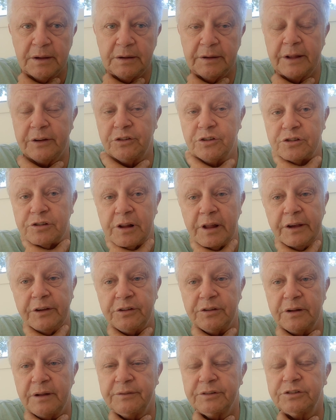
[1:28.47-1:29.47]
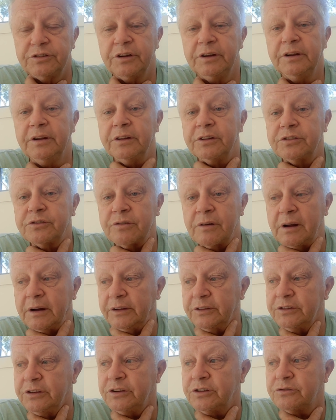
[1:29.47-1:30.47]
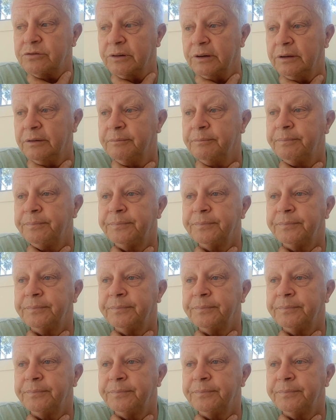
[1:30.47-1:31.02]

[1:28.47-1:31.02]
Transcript: legislation ever seen in Australia's history.